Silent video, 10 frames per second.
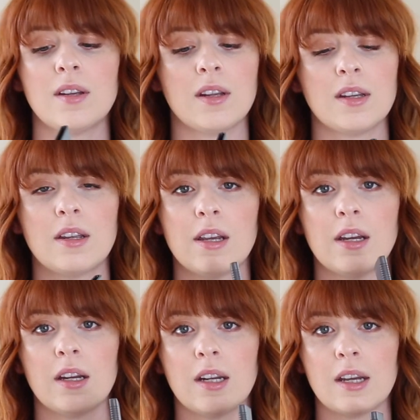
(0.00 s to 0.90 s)
is
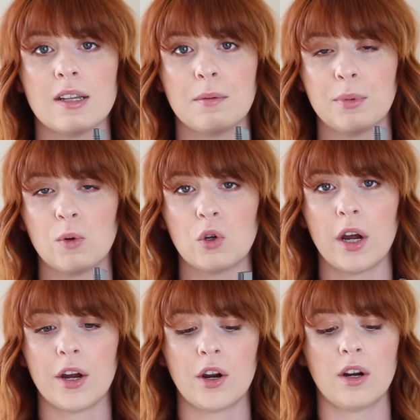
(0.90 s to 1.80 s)
the Dyson blow
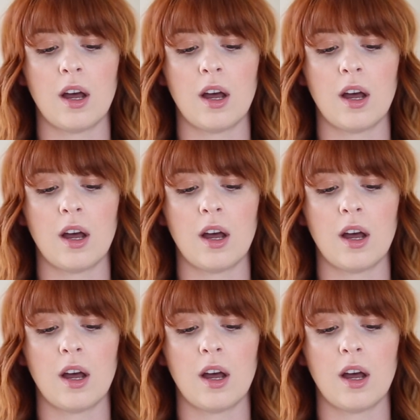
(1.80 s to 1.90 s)
dryer.